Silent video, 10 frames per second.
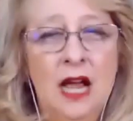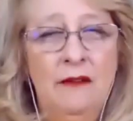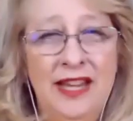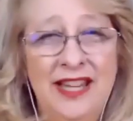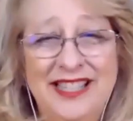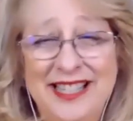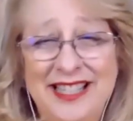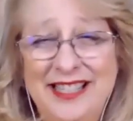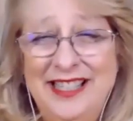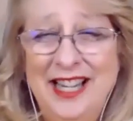of it,
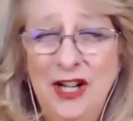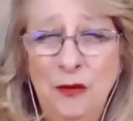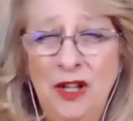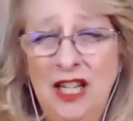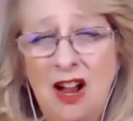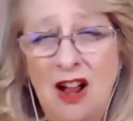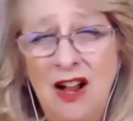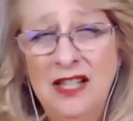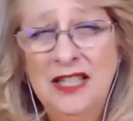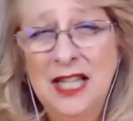didn't really
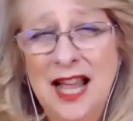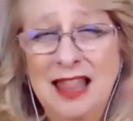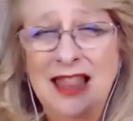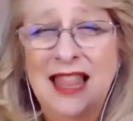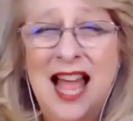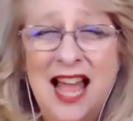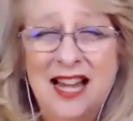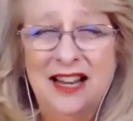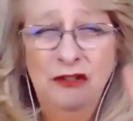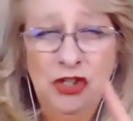cause a
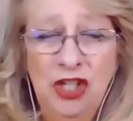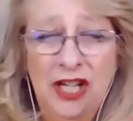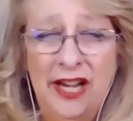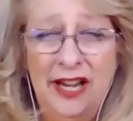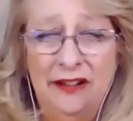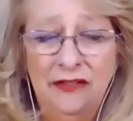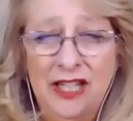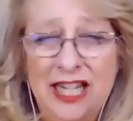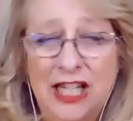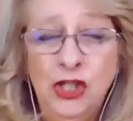lot of shift
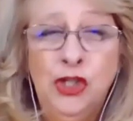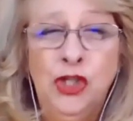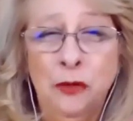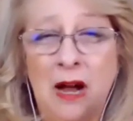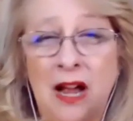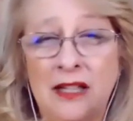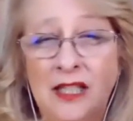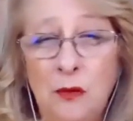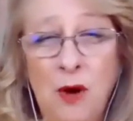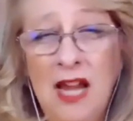in
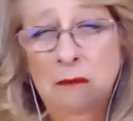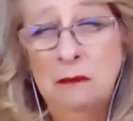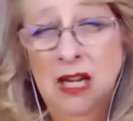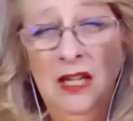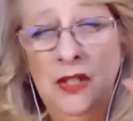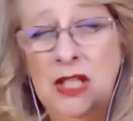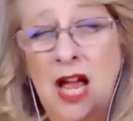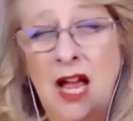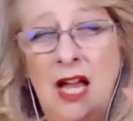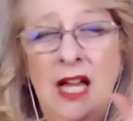Schumann's. The white bit you
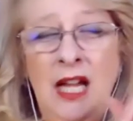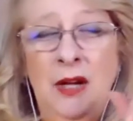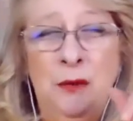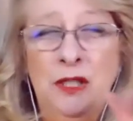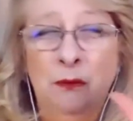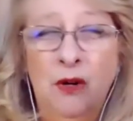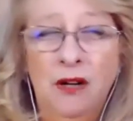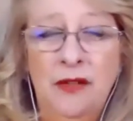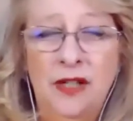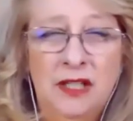saw was
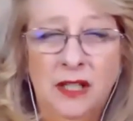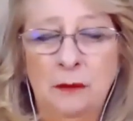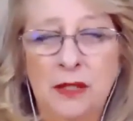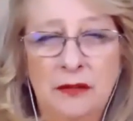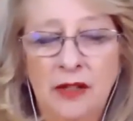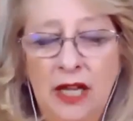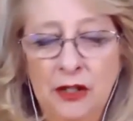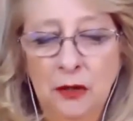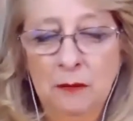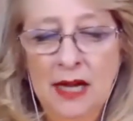more of a disturbance of
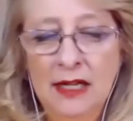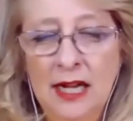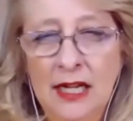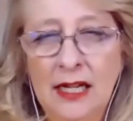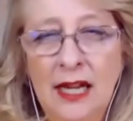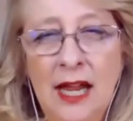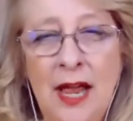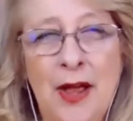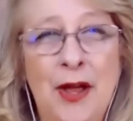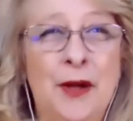electromagnetic
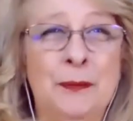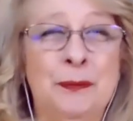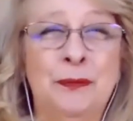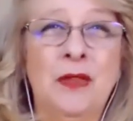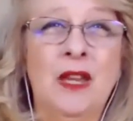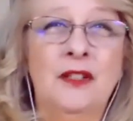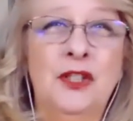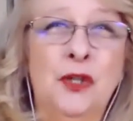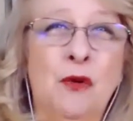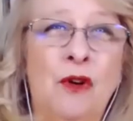um,
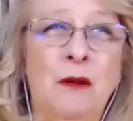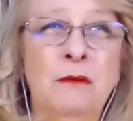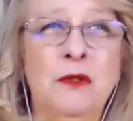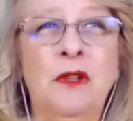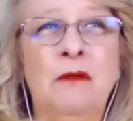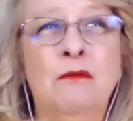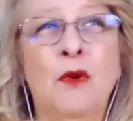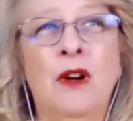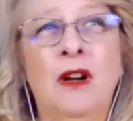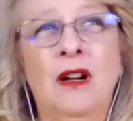storms with
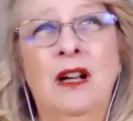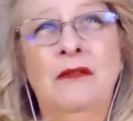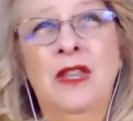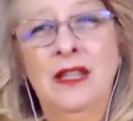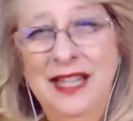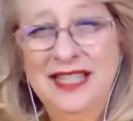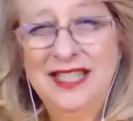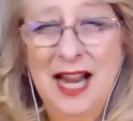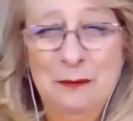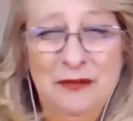more of the, this
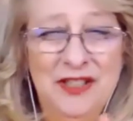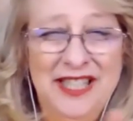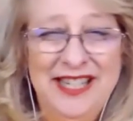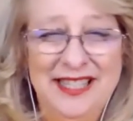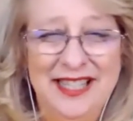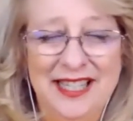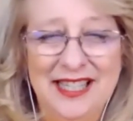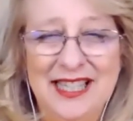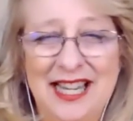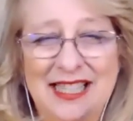time of
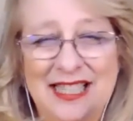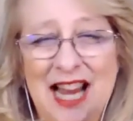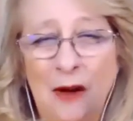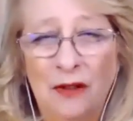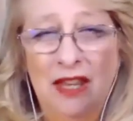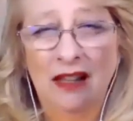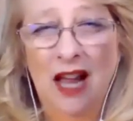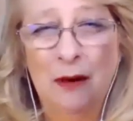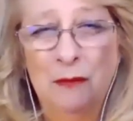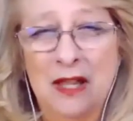season. It's not with the
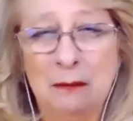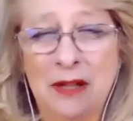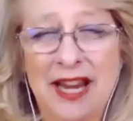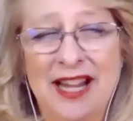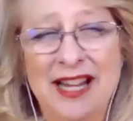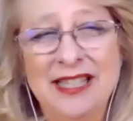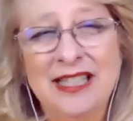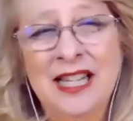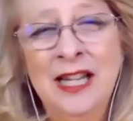alignment of the planets.